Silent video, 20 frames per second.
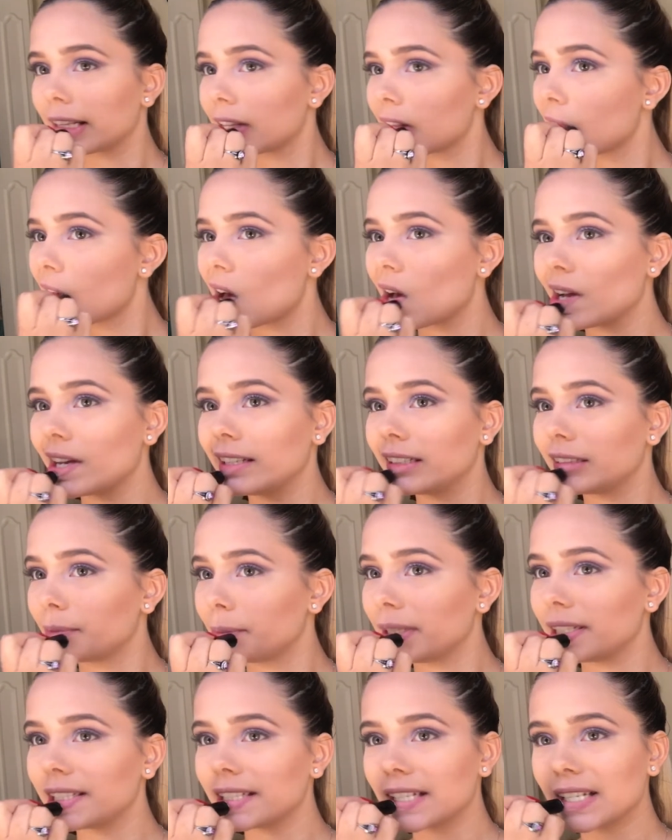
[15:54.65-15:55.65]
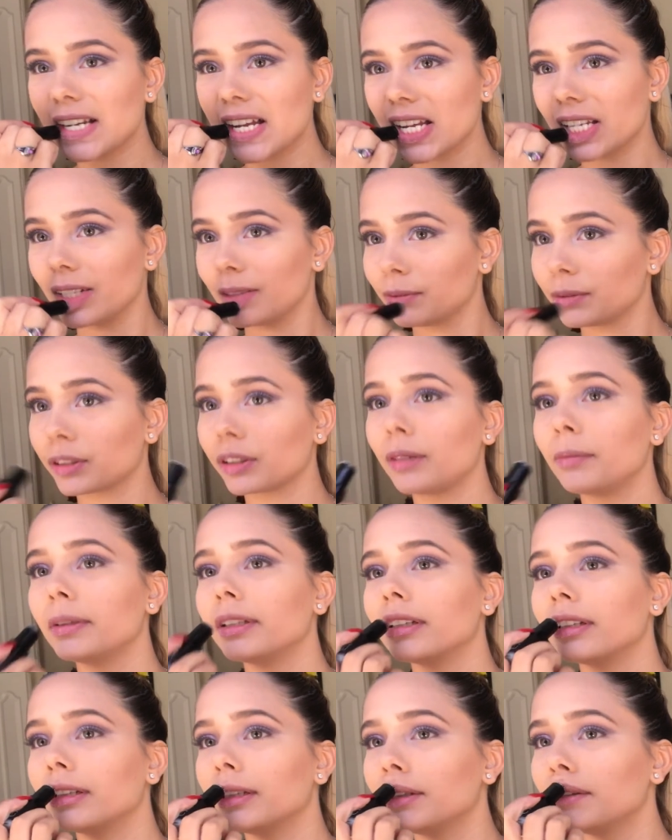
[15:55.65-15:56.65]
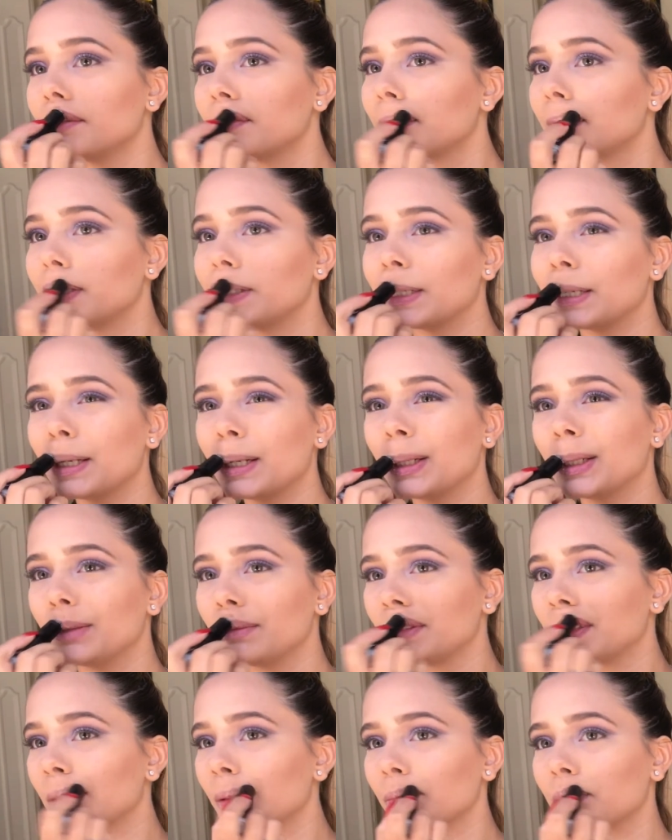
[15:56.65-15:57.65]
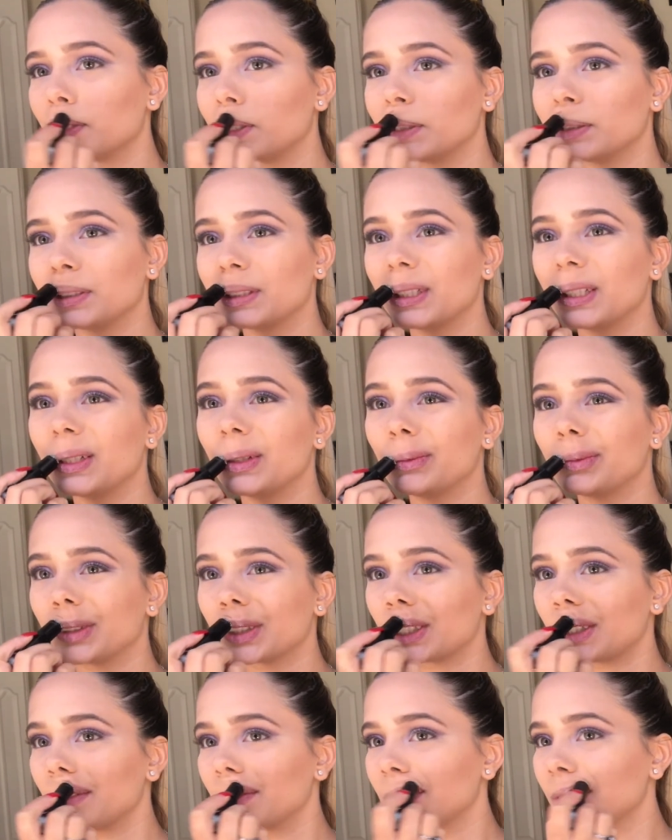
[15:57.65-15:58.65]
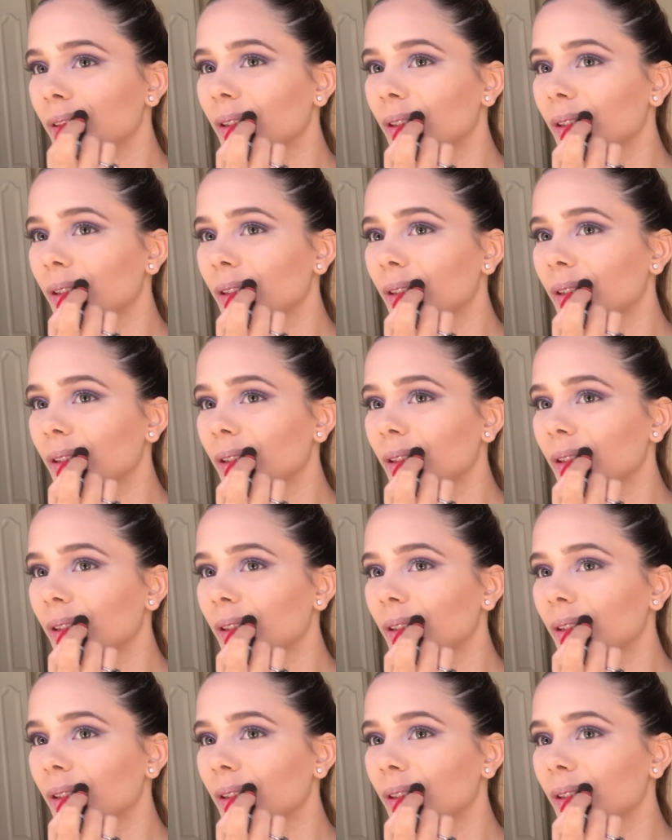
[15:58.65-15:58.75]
So it's basically a lip scrub and not a lipstick, but it's a lip scrub.